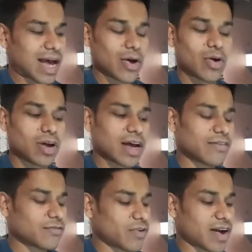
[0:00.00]
I, I
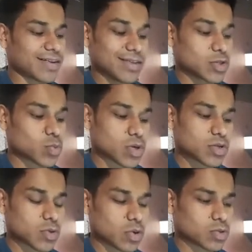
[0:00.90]
have tried this
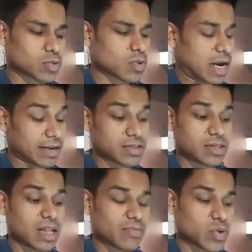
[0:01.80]
one is also and
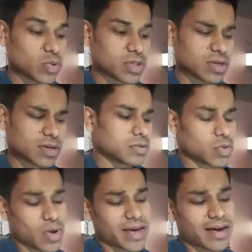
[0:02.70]
still I'm using it
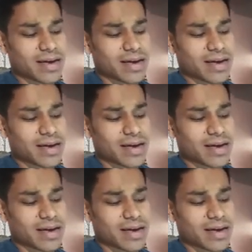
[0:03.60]
so I,